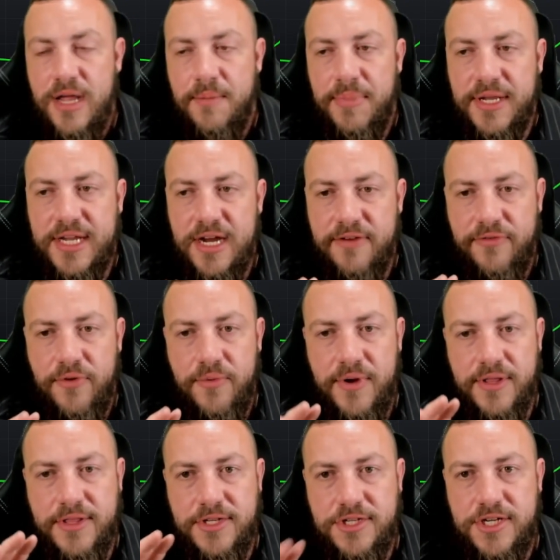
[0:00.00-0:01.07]
Be careful
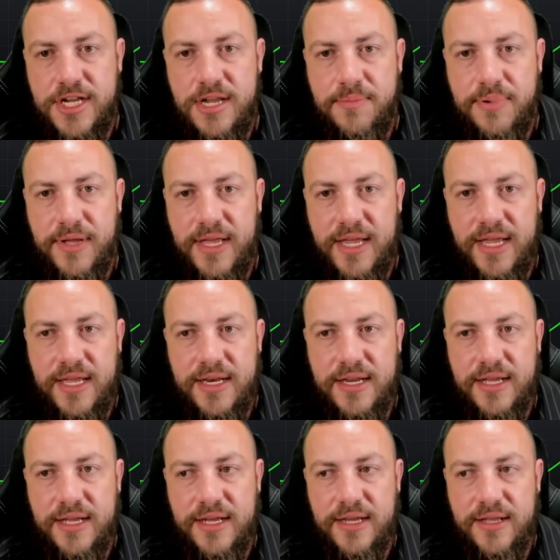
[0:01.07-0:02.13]
with cheap and
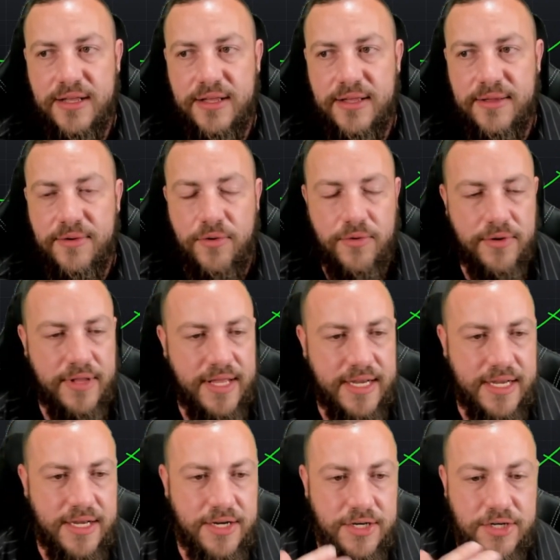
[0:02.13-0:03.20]
or
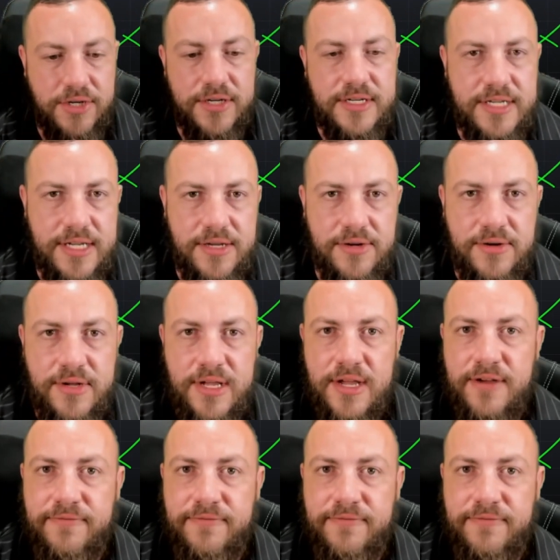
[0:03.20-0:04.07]
like a good deal